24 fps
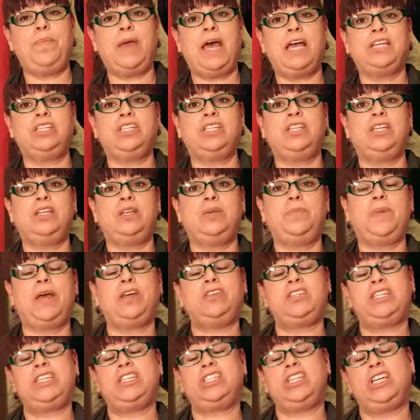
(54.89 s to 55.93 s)
passionate
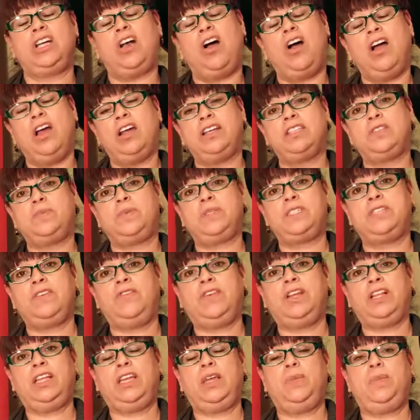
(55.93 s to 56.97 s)
about teaching art
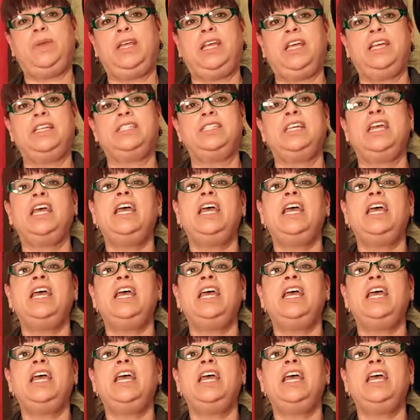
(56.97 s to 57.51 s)
specifically because